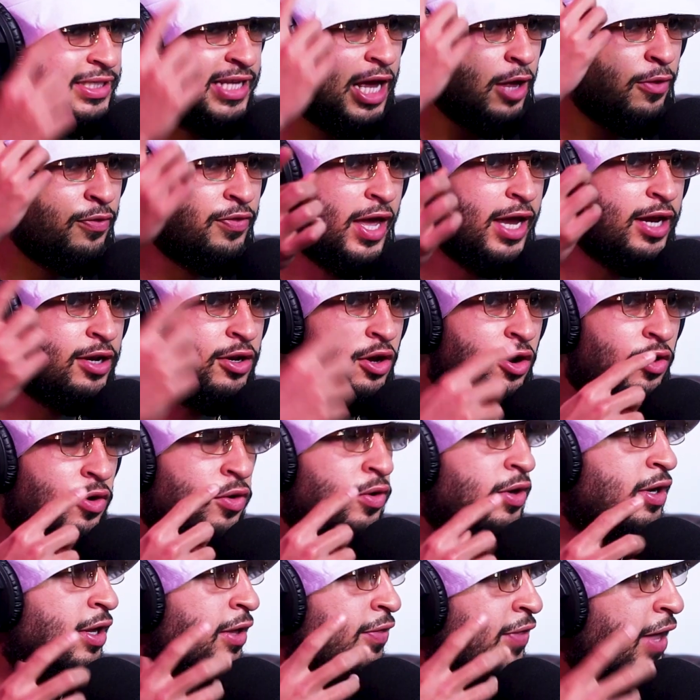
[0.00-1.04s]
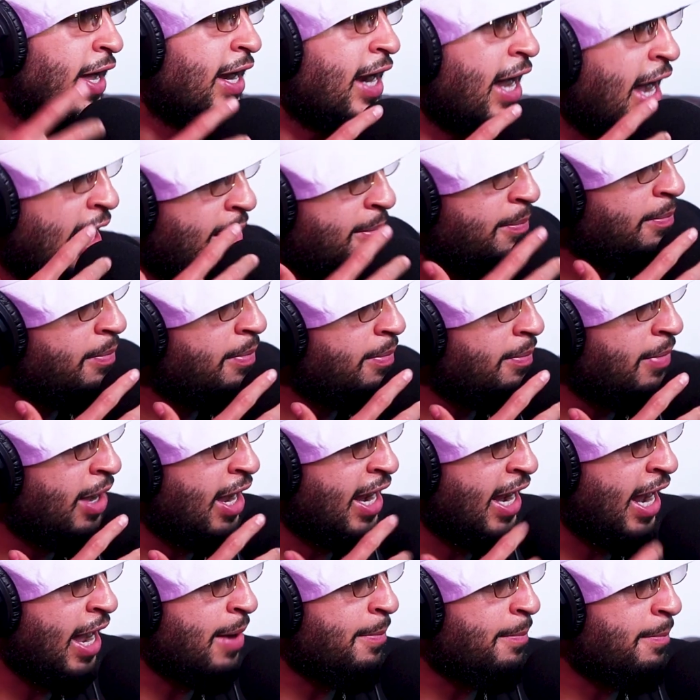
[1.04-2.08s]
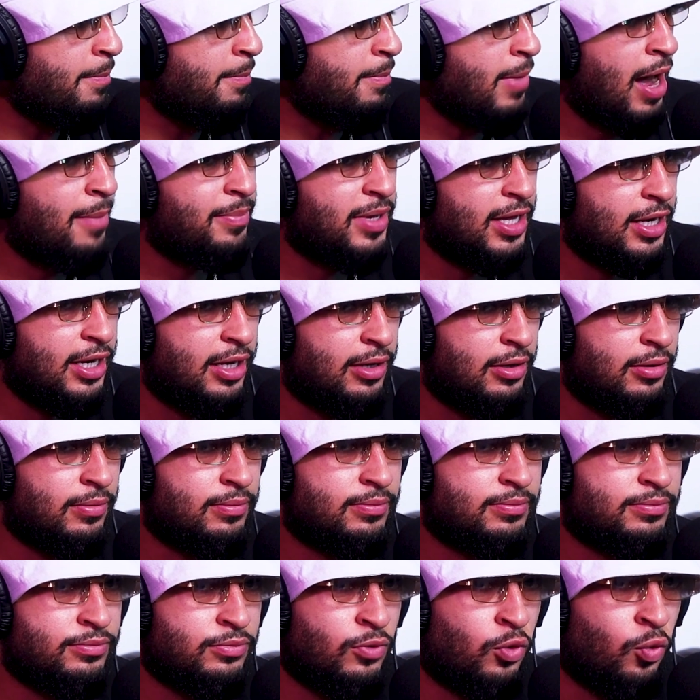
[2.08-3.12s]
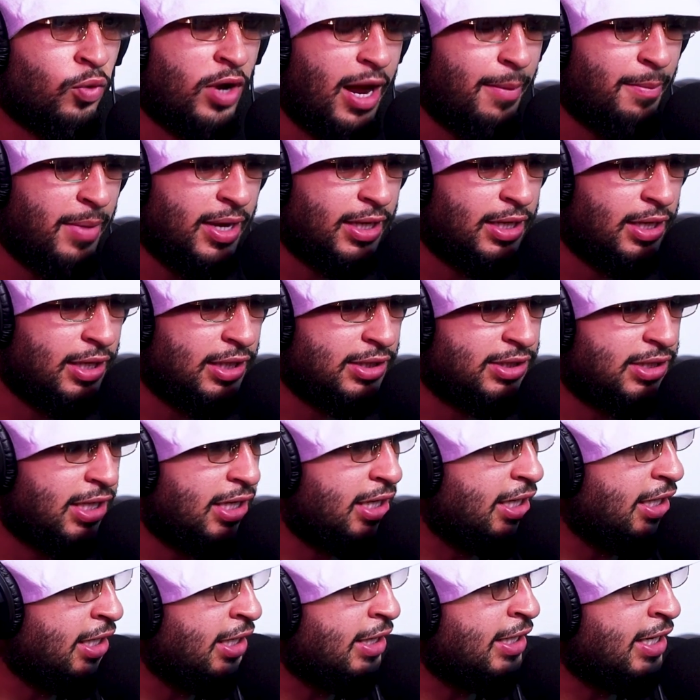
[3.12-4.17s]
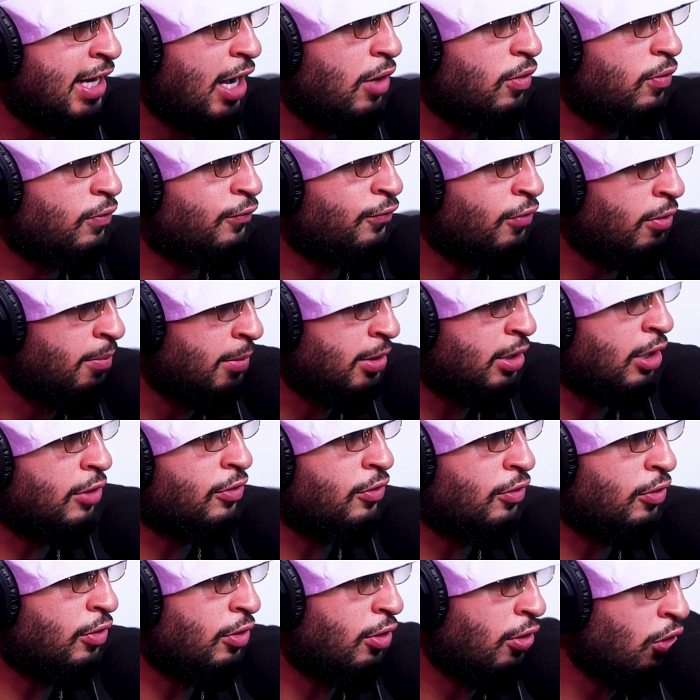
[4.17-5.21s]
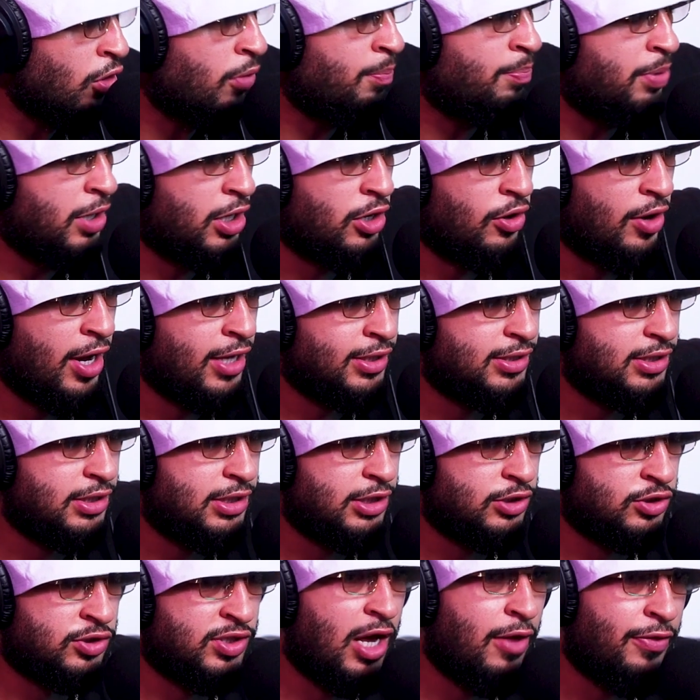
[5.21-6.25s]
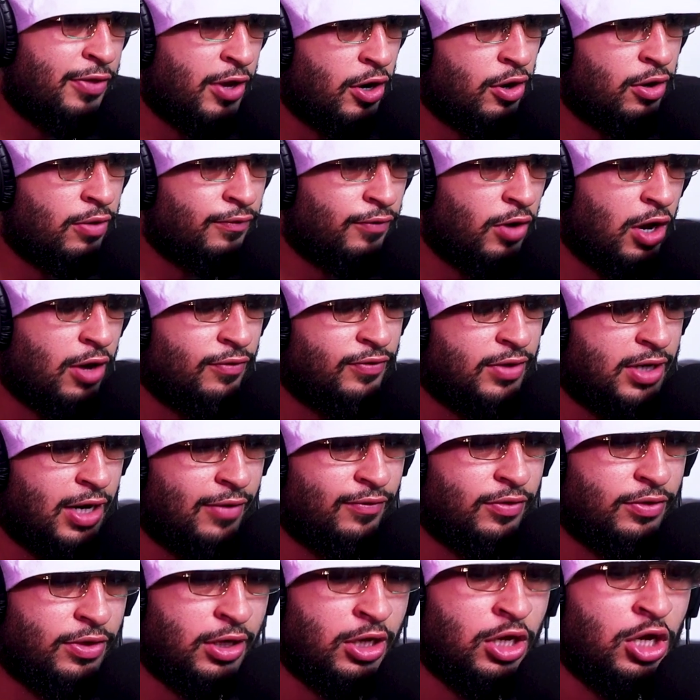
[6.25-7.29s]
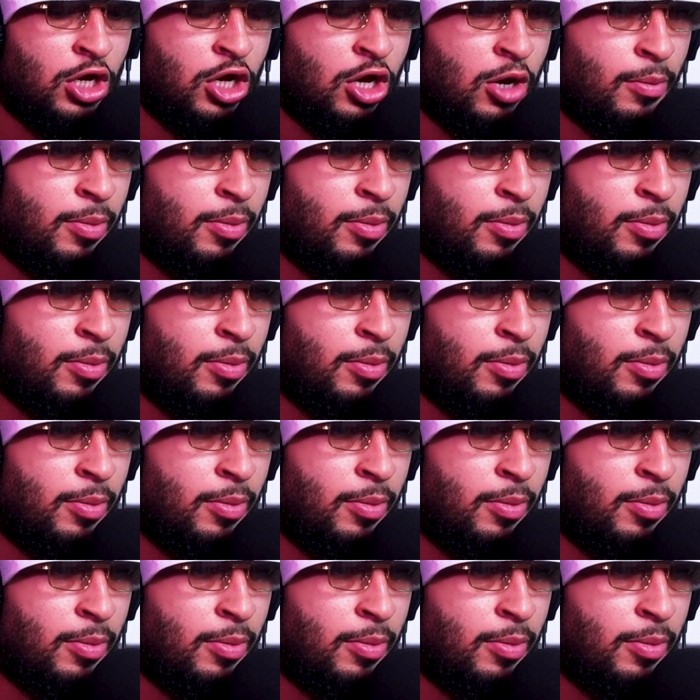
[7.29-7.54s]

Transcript: now they know that I'm getting, what I'm making is getting eaten out from another bigger entity. So now they're involved in everything.